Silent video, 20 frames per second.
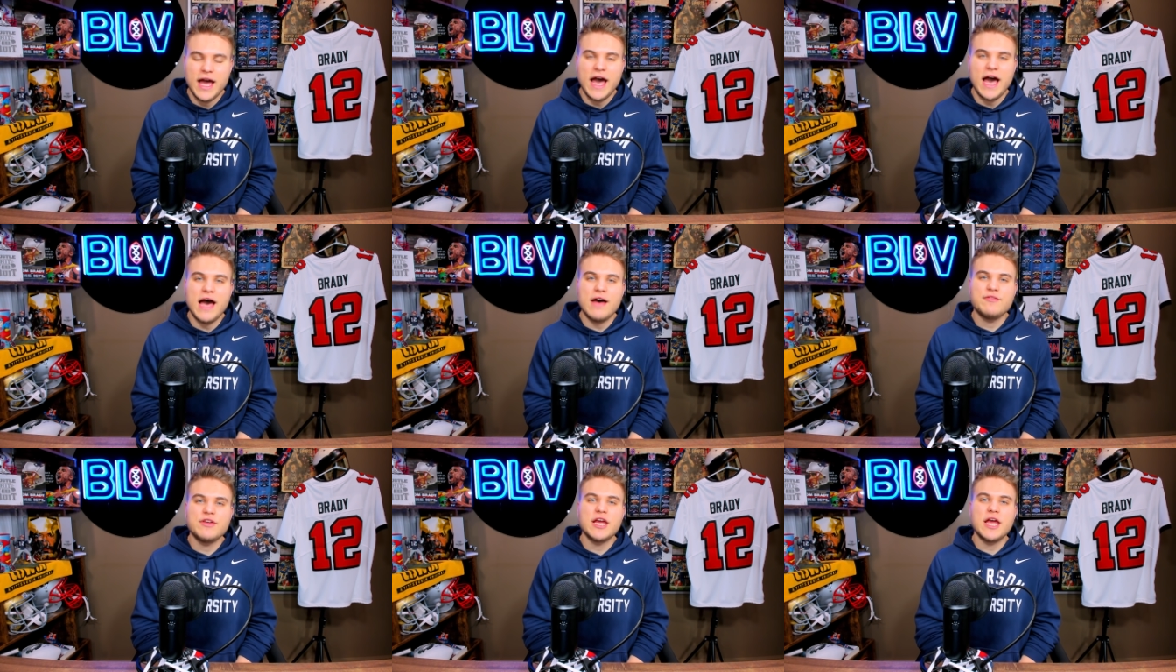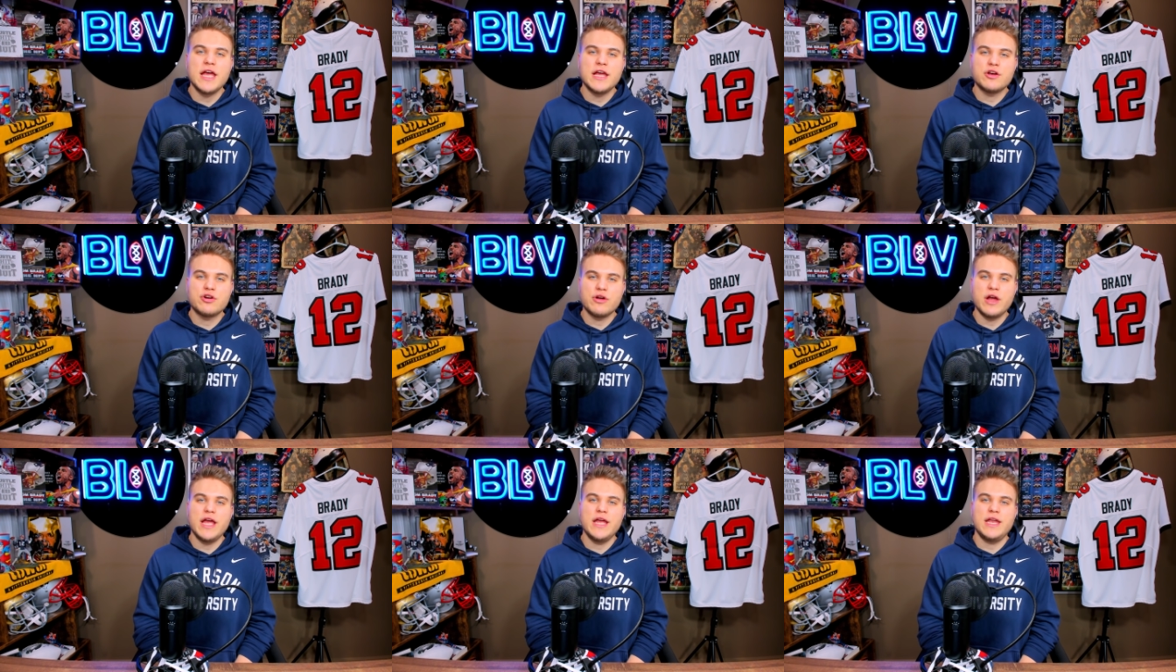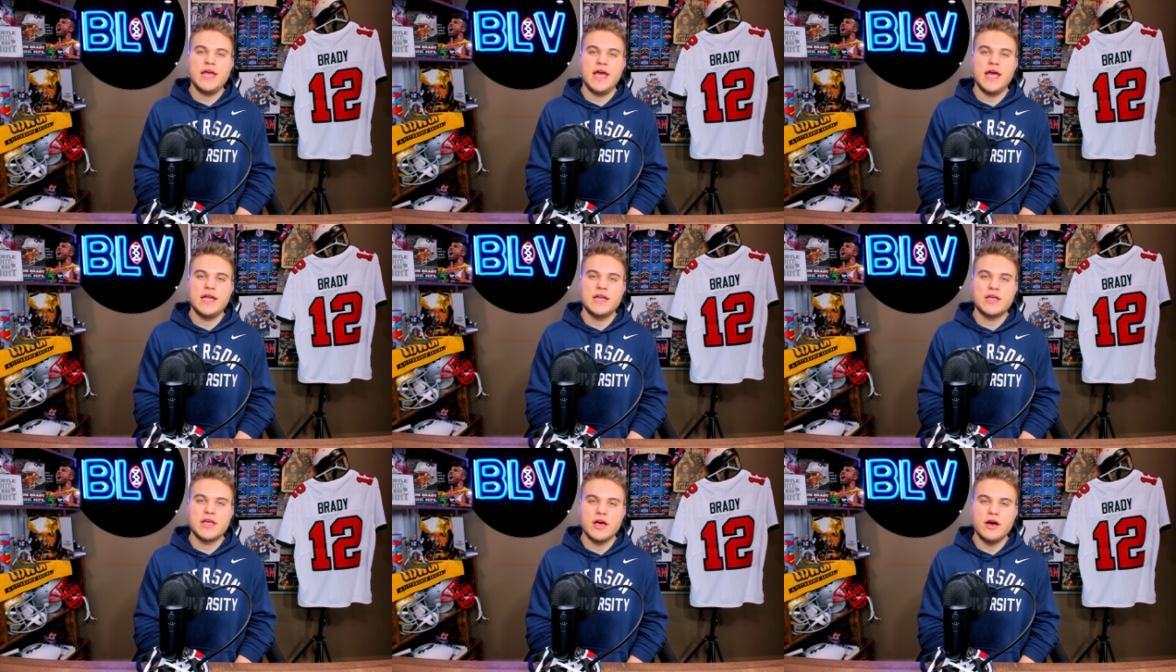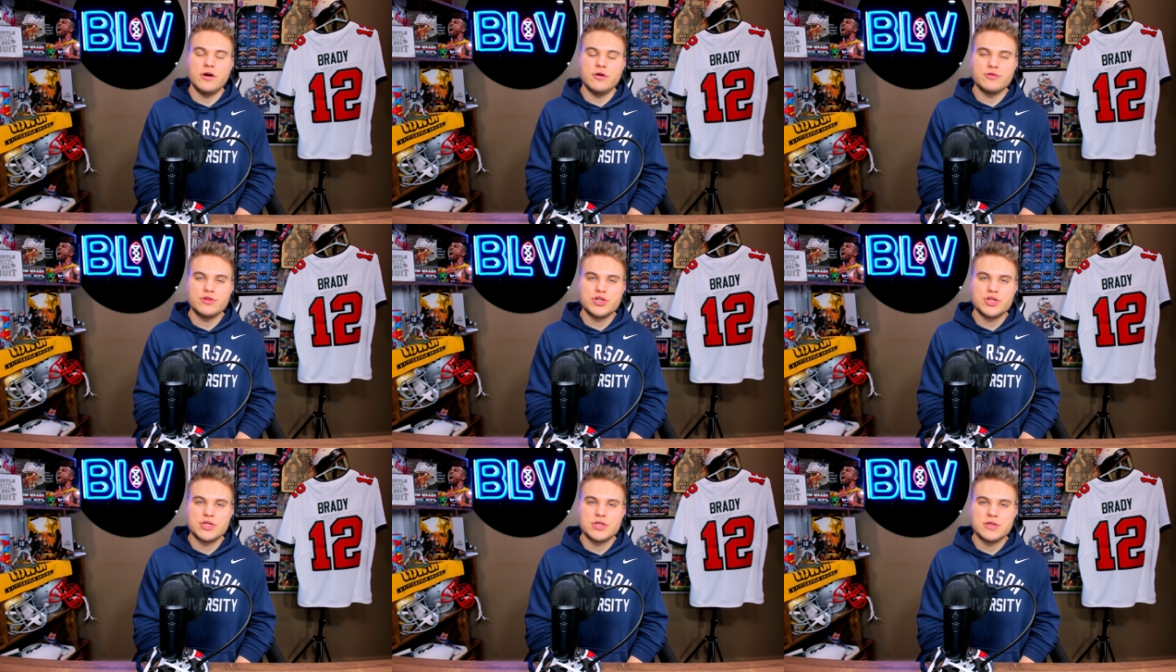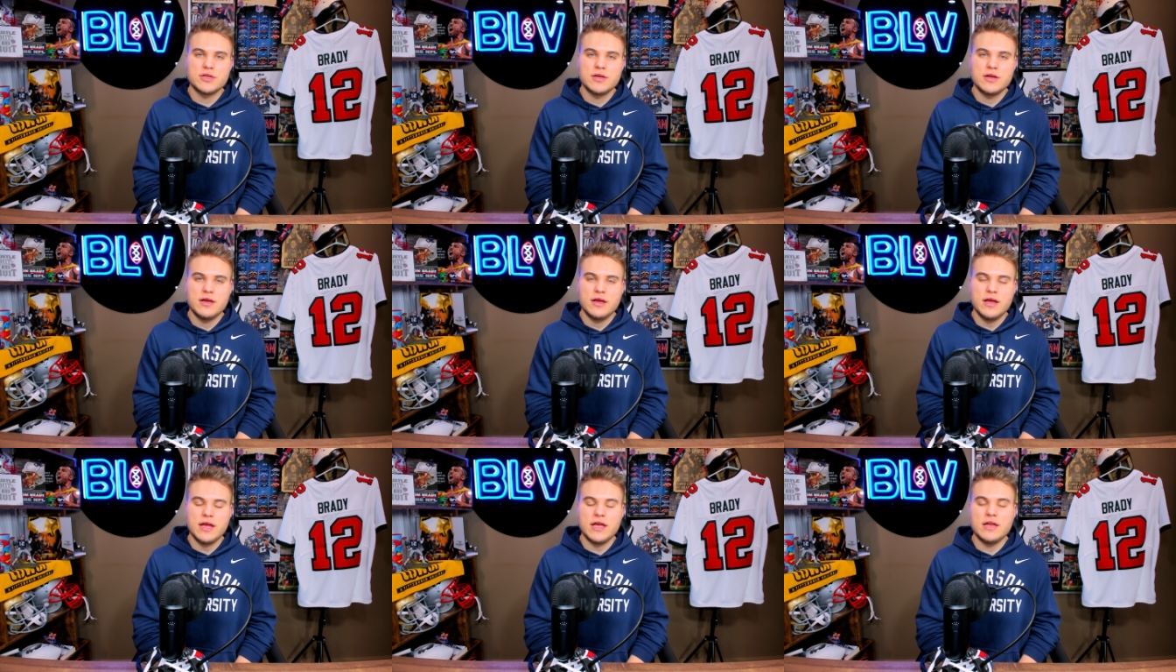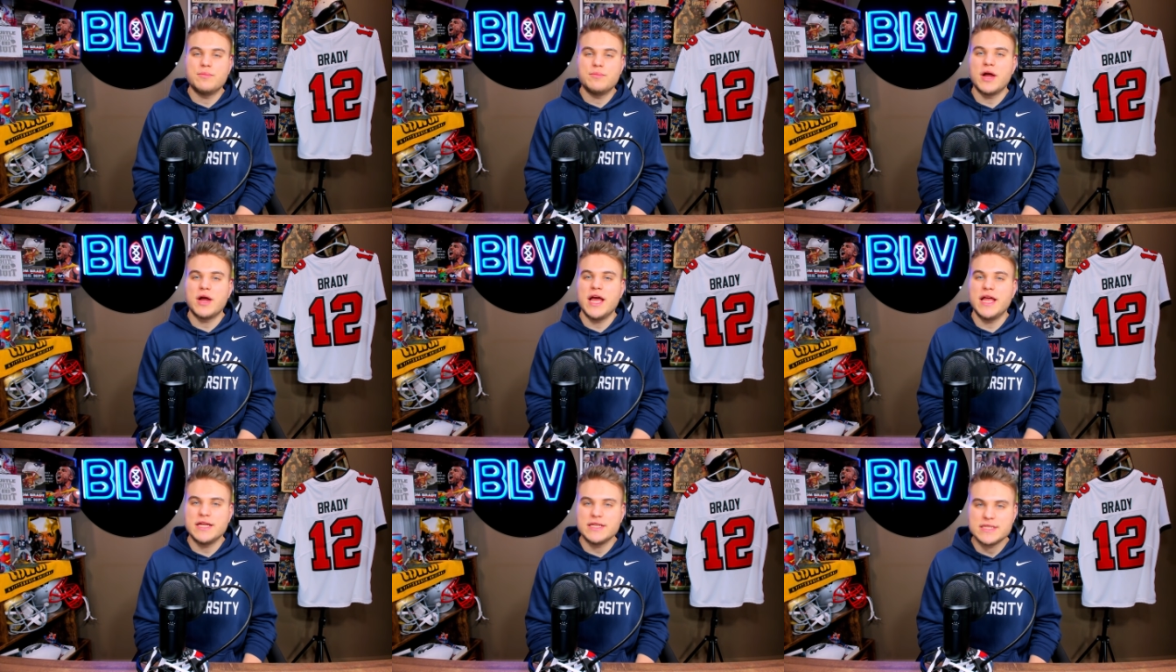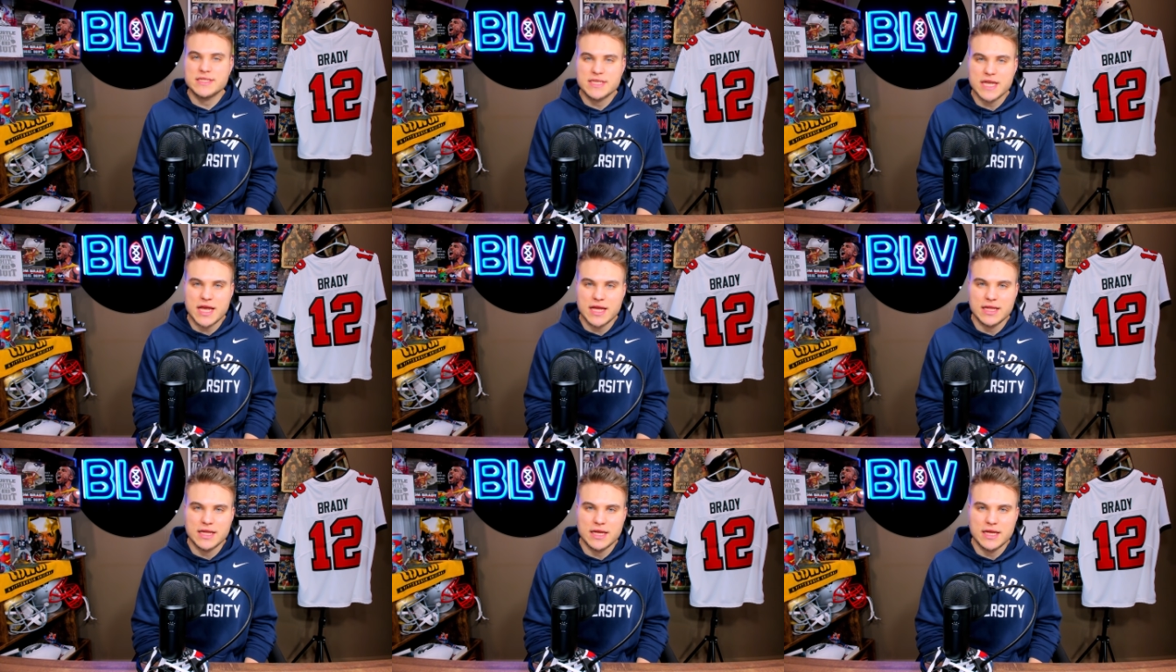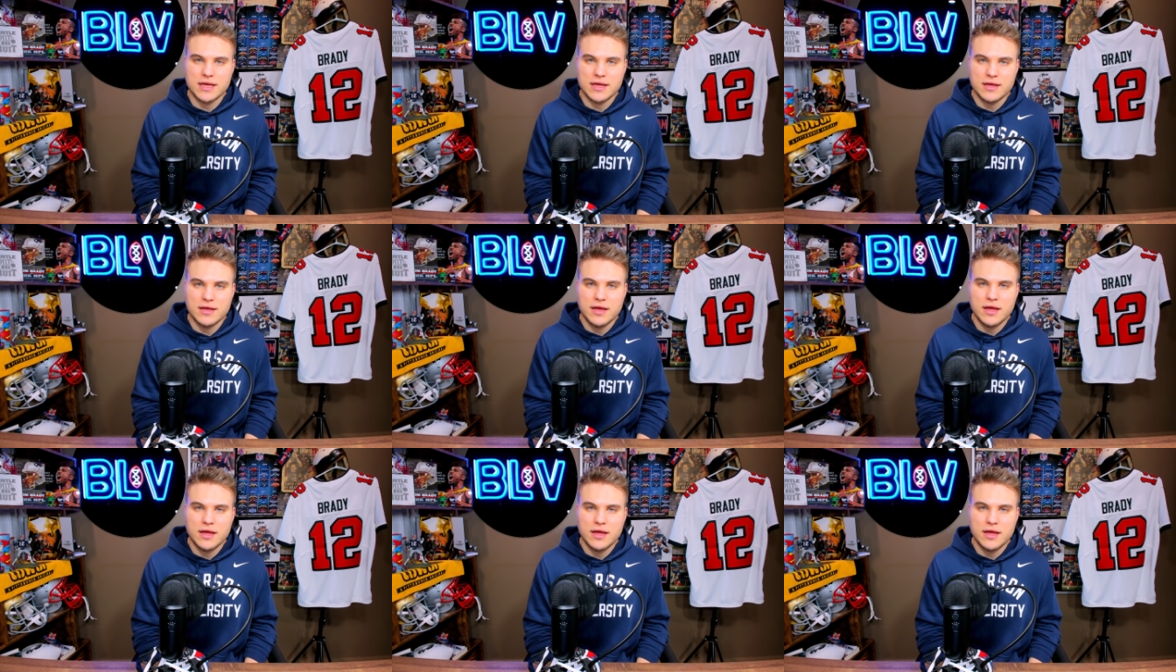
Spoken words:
Having a great head coach in Brandon Staley,